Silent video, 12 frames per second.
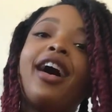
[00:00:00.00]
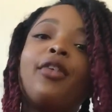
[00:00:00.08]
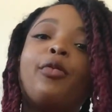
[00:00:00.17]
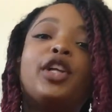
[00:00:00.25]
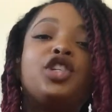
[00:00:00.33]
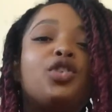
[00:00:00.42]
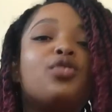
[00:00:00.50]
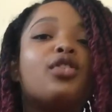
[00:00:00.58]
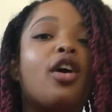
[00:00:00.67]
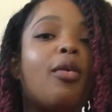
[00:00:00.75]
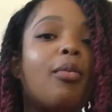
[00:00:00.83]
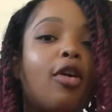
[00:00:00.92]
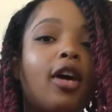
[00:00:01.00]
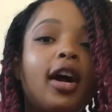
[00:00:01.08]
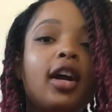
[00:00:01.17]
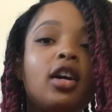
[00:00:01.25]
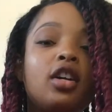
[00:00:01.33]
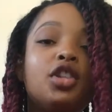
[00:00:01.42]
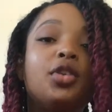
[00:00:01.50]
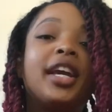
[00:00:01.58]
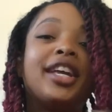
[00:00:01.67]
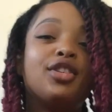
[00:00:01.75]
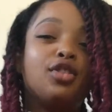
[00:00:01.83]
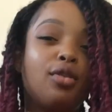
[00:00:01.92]
once you know more, you
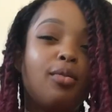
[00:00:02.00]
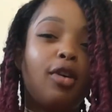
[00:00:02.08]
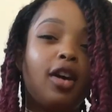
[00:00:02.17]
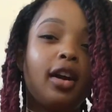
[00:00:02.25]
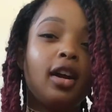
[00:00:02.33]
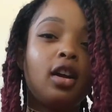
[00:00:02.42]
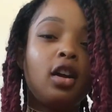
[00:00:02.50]
can do more.